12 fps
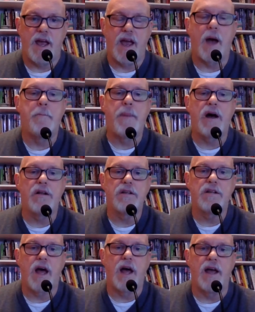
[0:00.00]
about
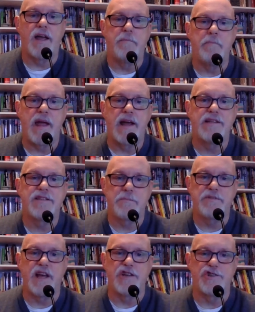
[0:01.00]
a man's
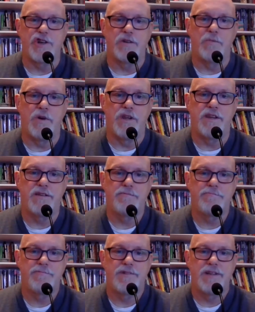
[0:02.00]
obsession with
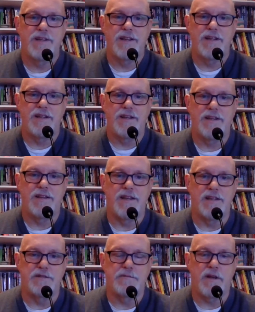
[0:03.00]

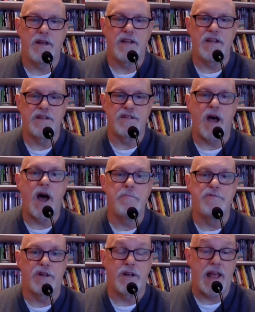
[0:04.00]
this
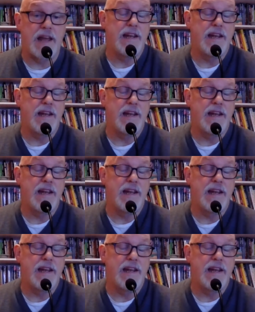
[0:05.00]
object, and